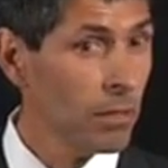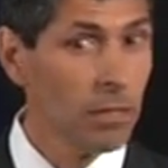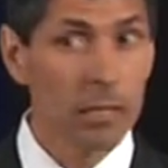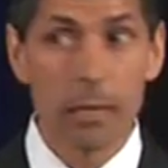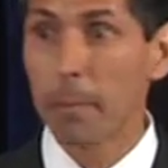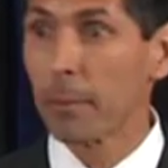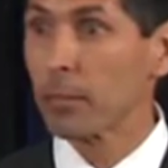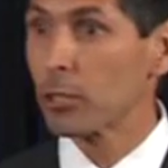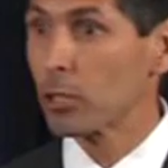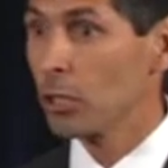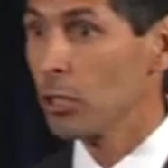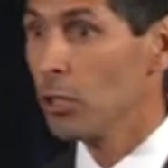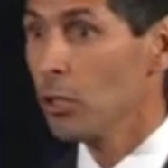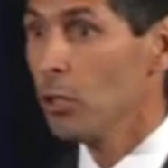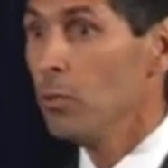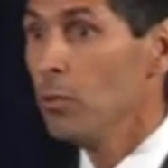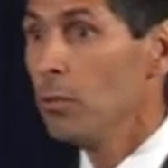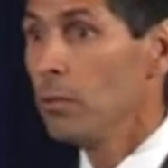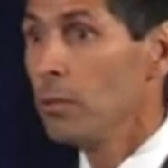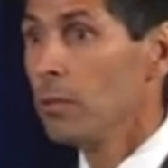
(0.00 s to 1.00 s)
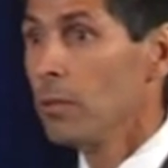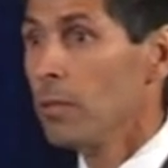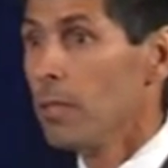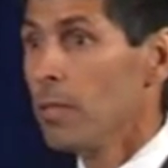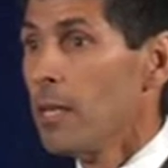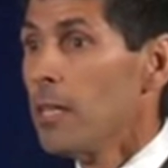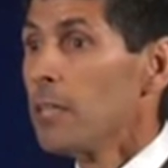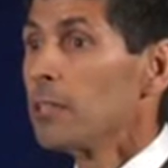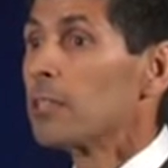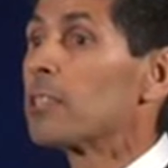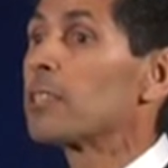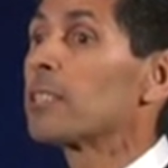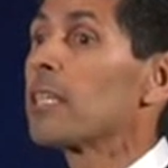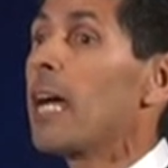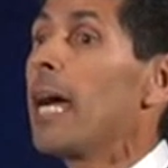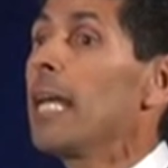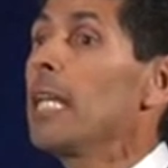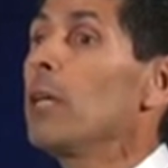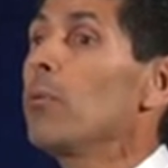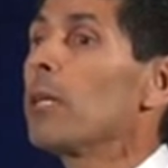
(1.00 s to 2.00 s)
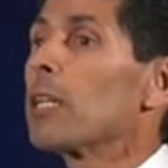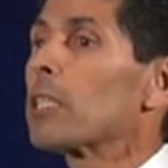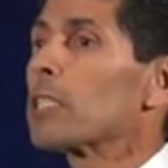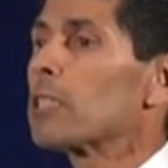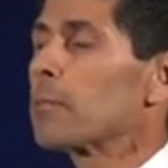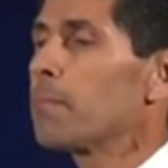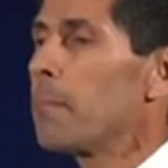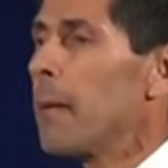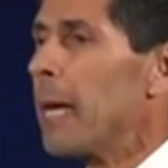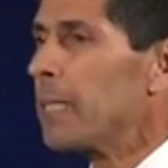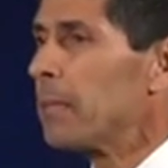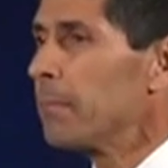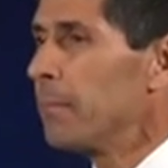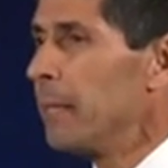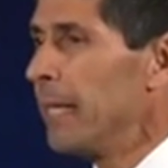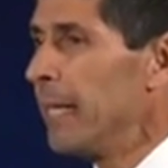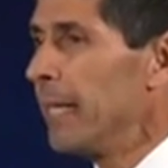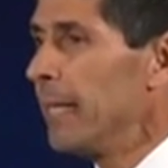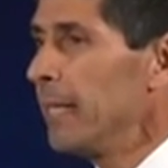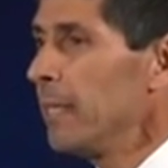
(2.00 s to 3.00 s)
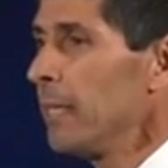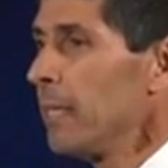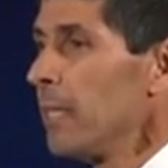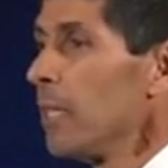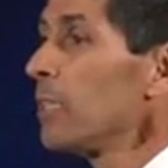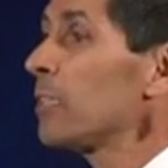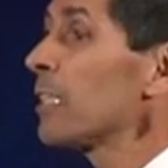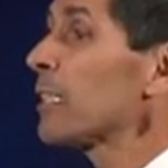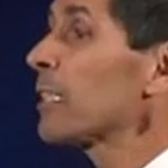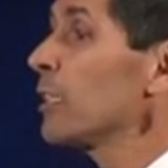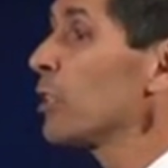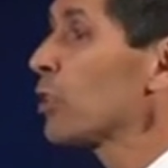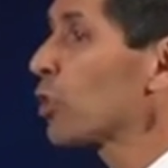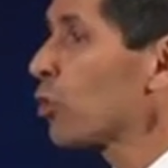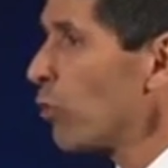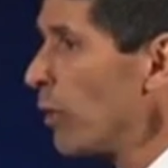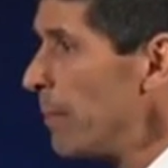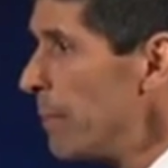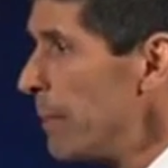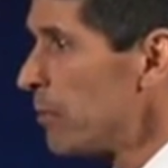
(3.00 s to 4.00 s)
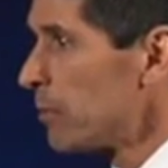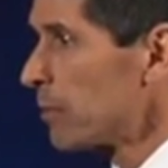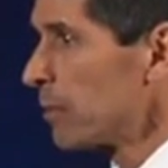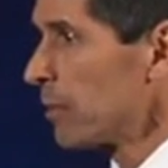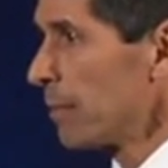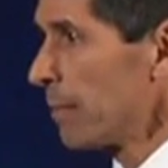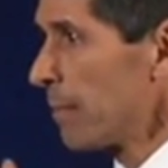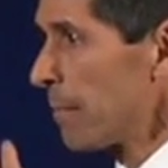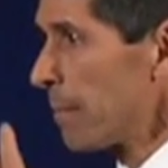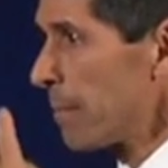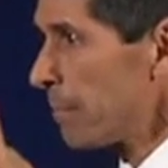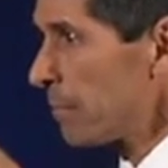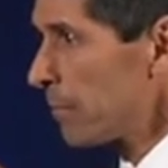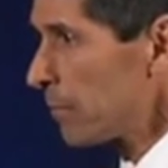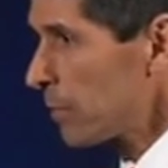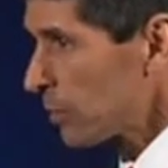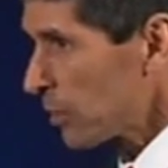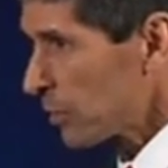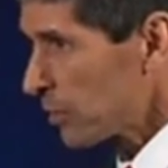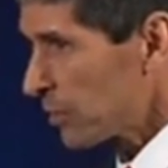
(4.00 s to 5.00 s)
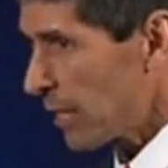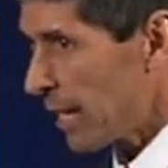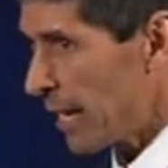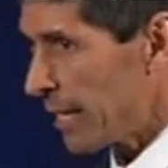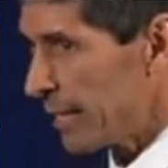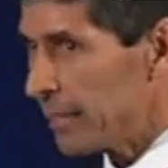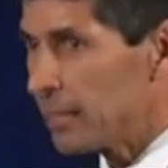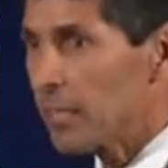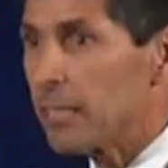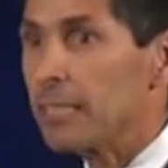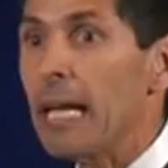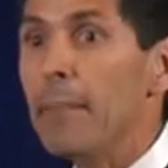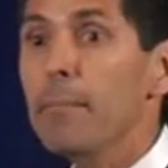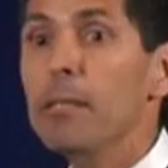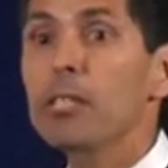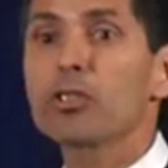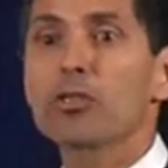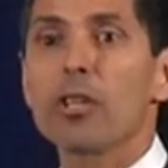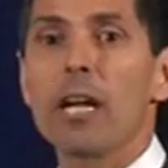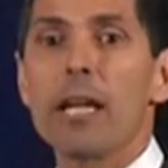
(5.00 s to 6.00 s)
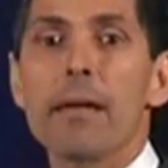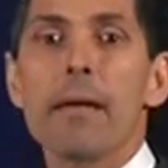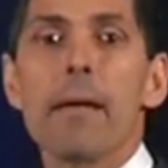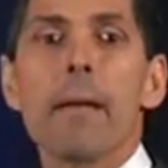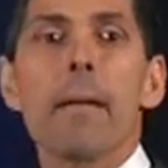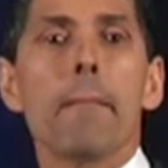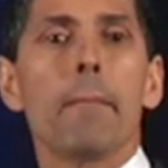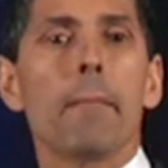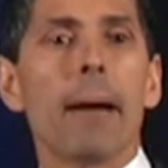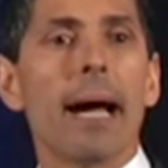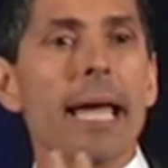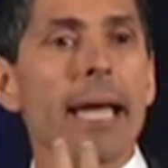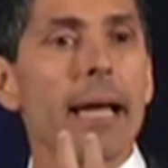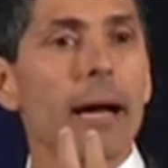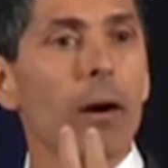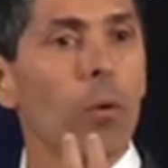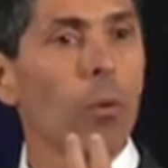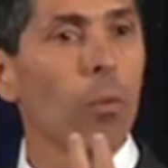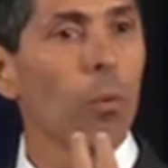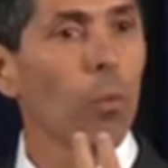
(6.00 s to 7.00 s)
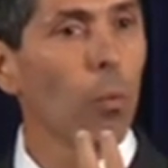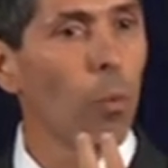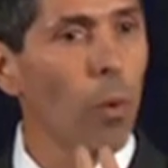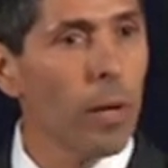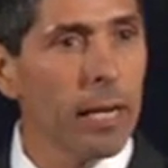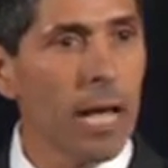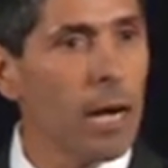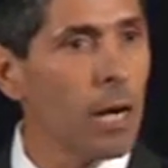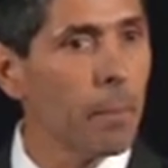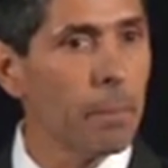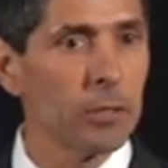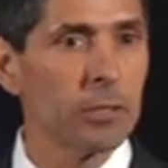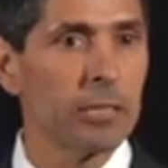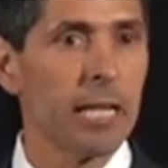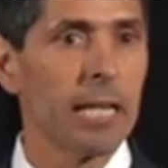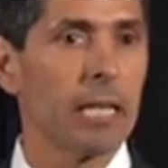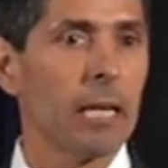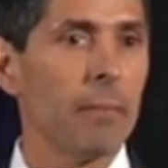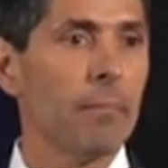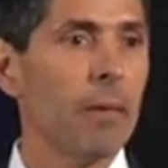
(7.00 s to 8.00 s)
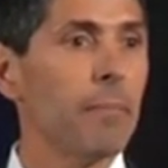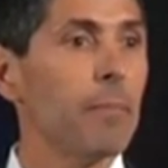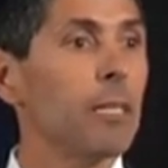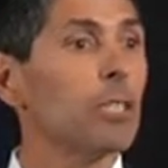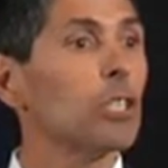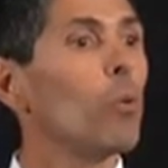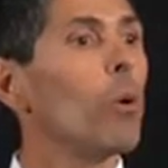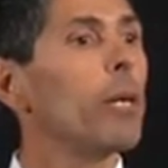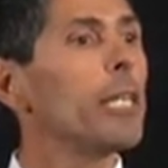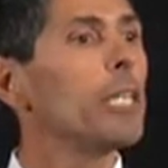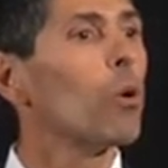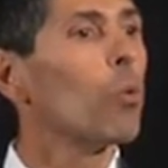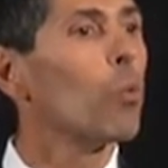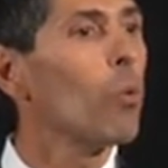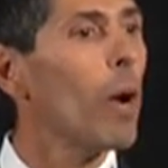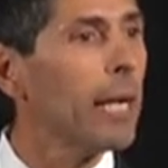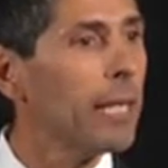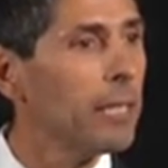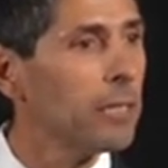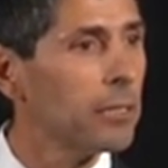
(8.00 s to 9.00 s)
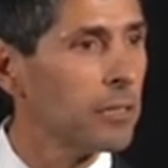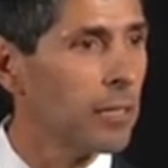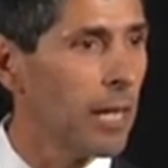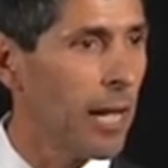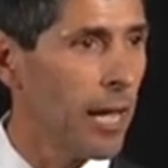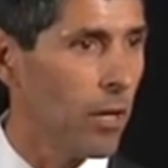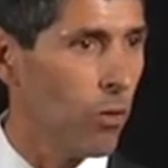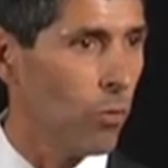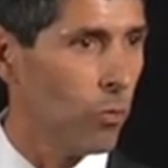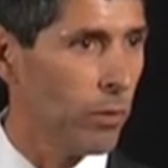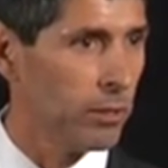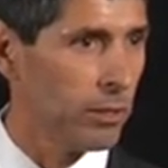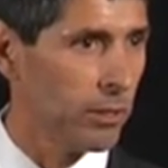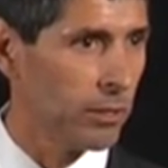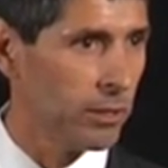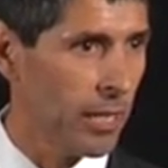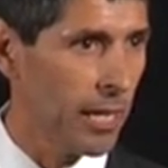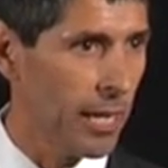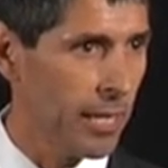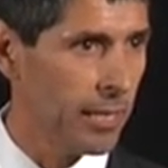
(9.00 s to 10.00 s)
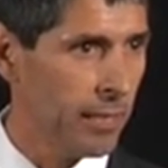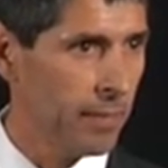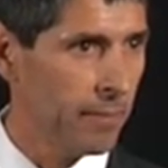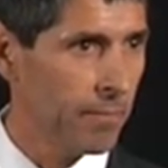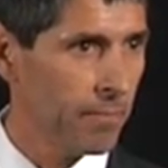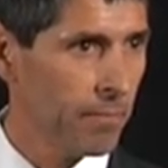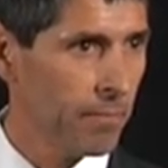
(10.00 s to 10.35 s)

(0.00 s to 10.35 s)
Number two, society would expect me to contribute to society, to demonstrate my 100% commitment to wanting to reconcile with society.